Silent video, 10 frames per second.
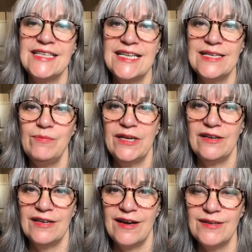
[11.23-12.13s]
a little bit
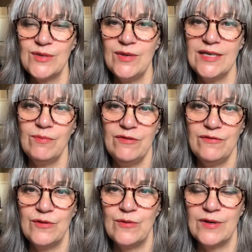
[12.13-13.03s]
on last week
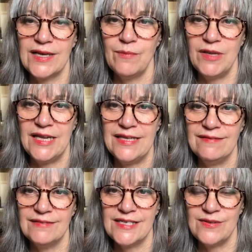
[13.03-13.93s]
before coming
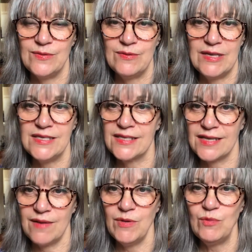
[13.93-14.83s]
into this
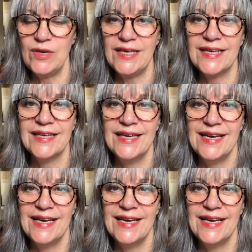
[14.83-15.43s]
coming week.